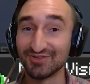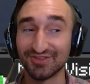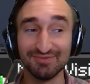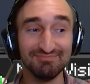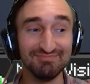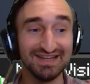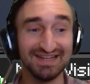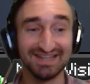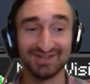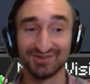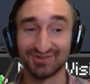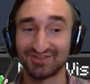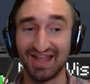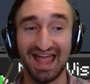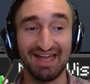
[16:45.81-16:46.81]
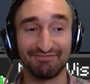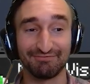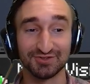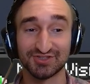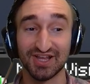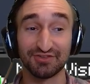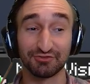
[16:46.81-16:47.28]
the Meteor Staff,
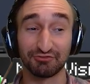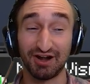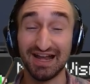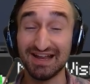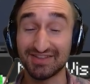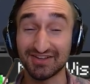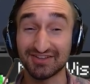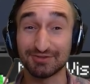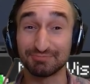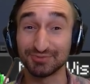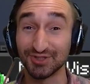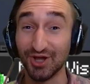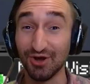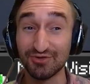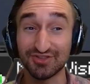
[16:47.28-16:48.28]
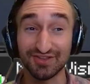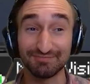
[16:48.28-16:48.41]
which says rains explosive